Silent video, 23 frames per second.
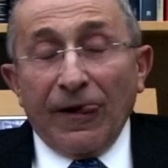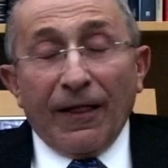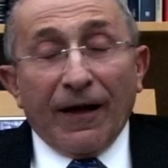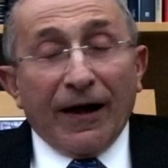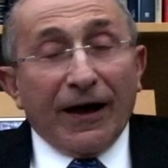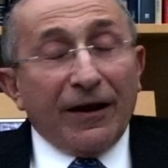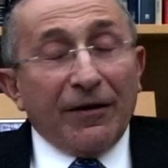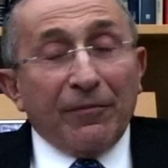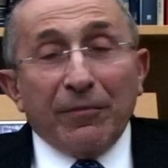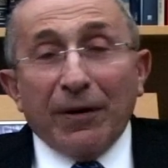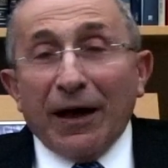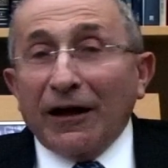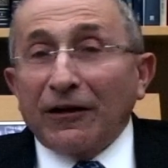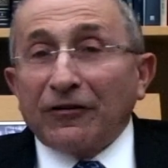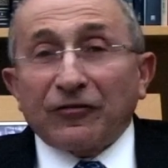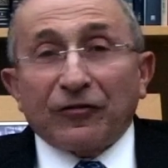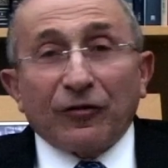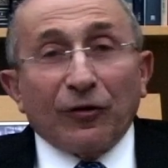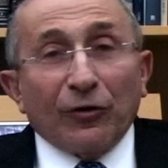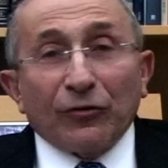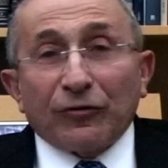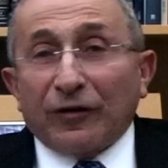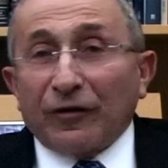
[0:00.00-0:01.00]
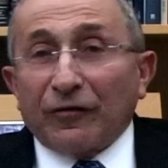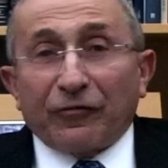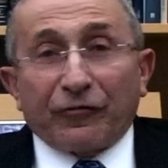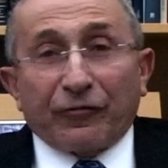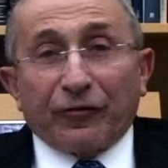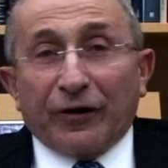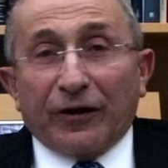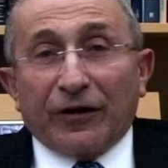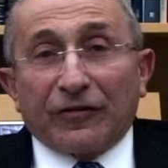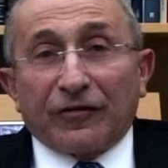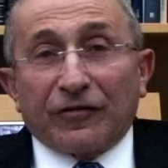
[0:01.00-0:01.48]
And it makes no
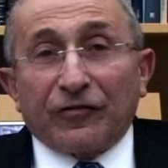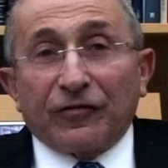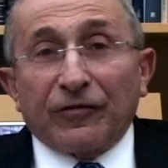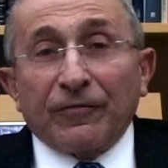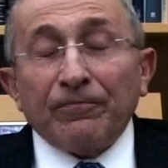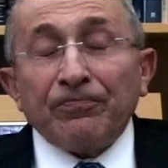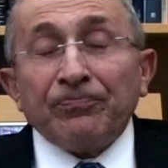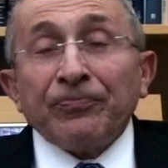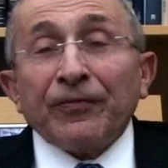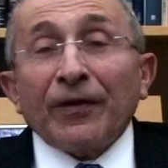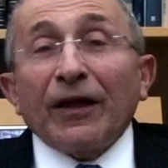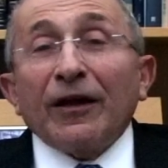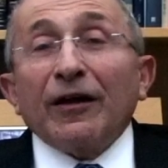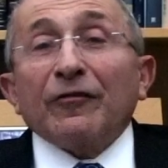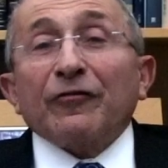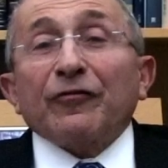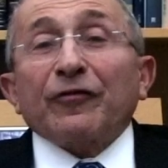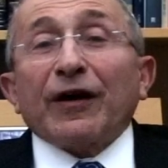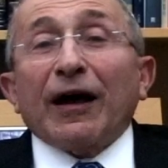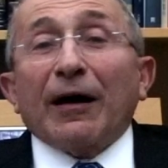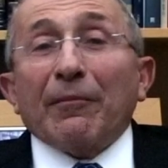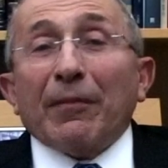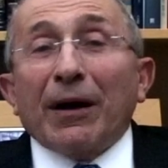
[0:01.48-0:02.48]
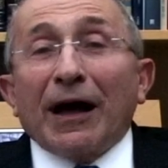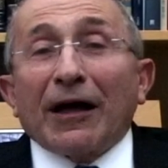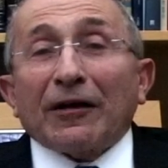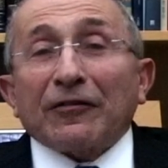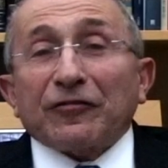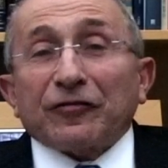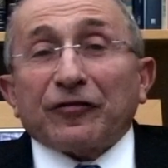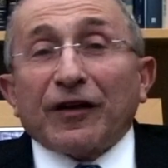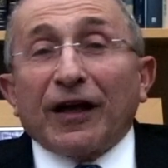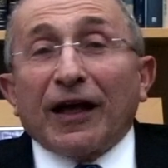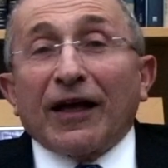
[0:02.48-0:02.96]
difference if Hamas
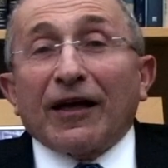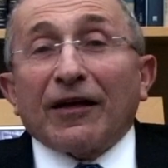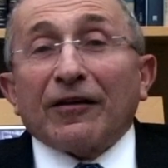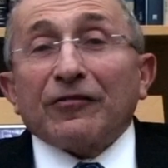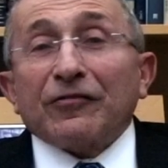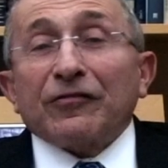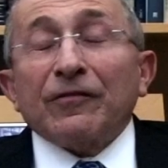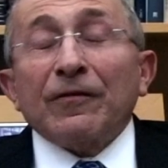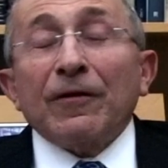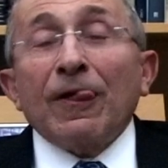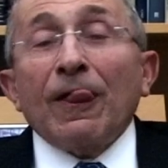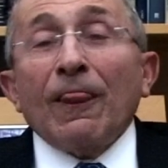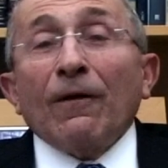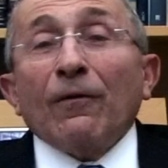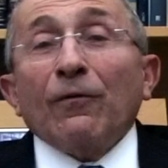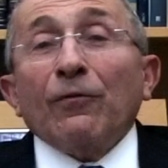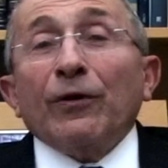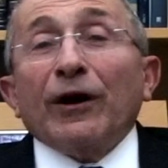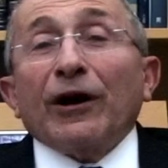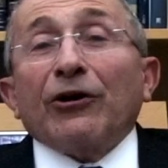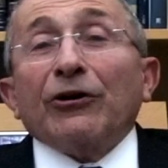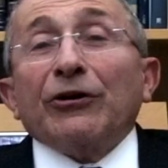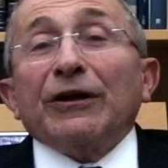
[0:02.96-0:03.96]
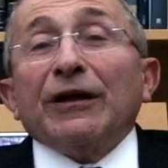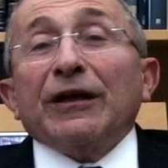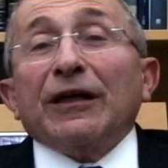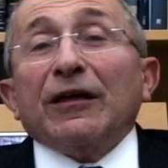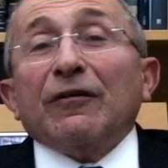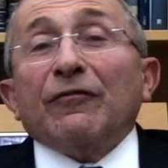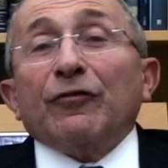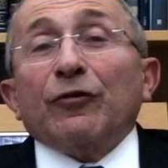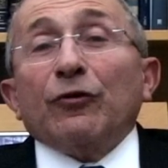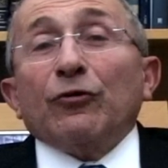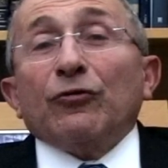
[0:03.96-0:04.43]
says, we're going to
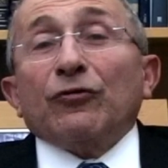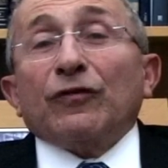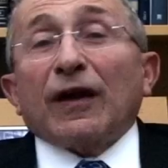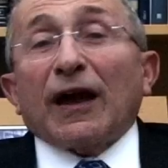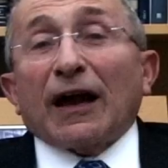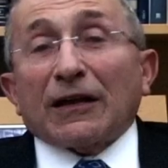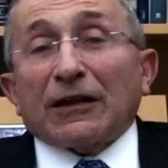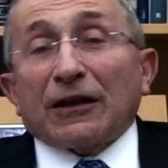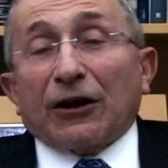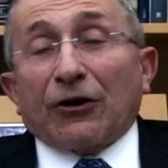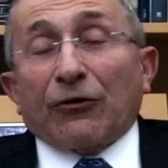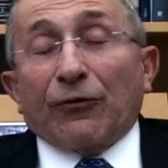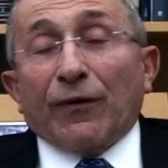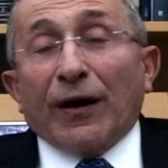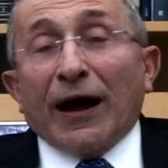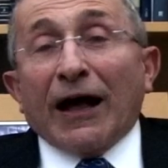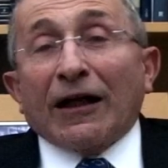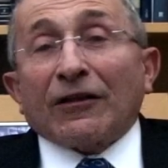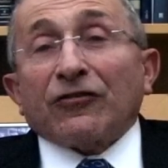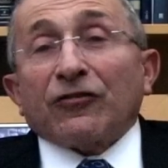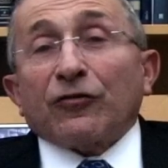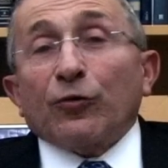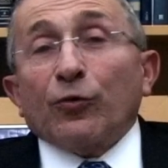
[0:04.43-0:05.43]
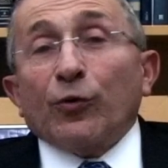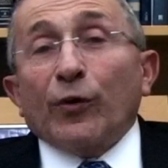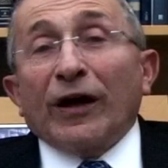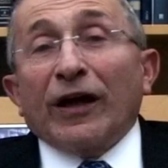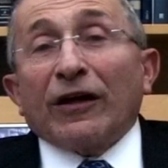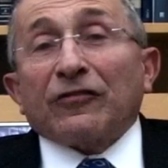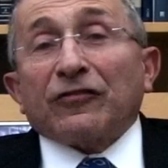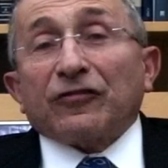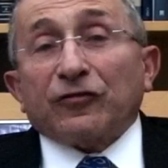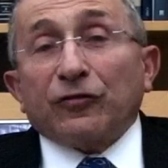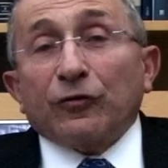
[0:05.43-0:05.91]
give you technocrats who
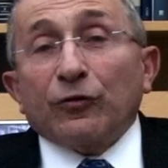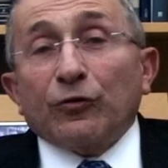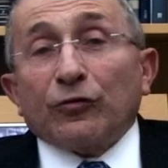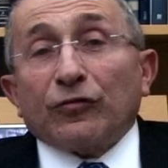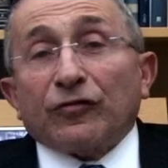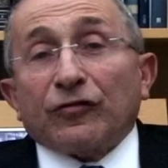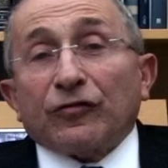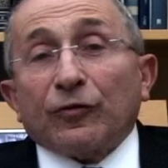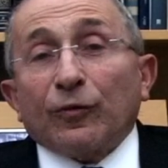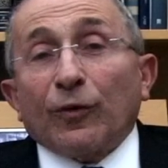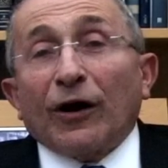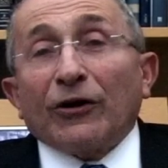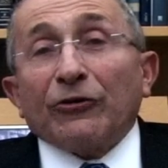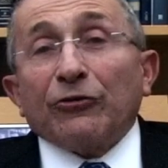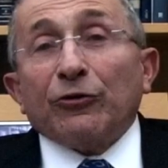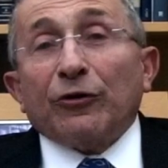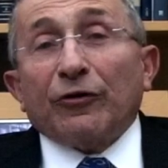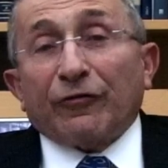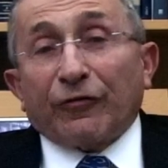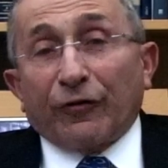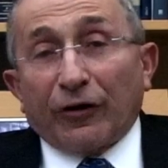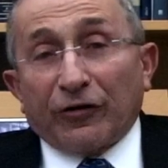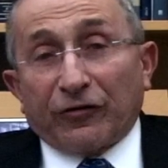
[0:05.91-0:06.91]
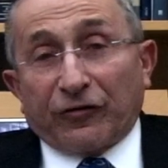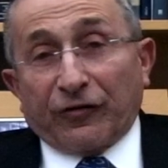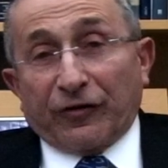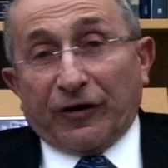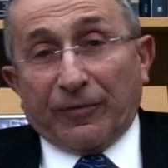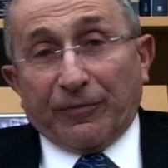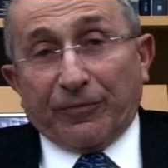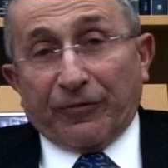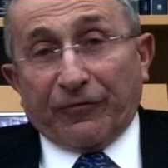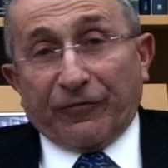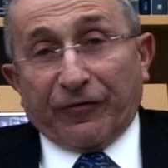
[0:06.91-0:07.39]
wear suits, who are
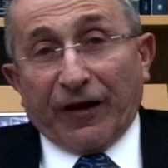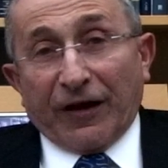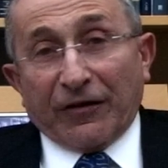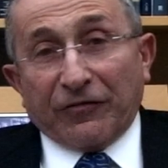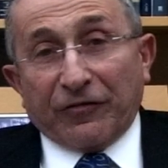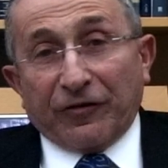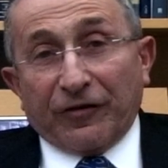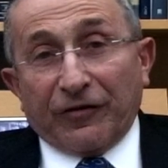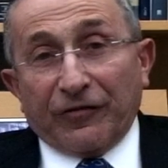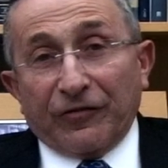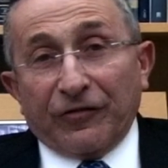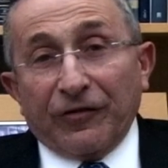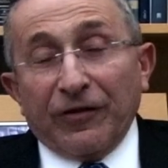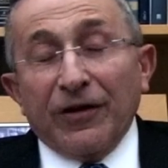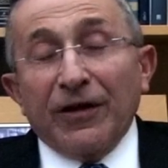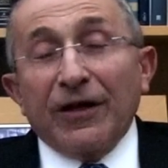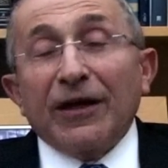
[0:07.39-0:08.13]
university professors.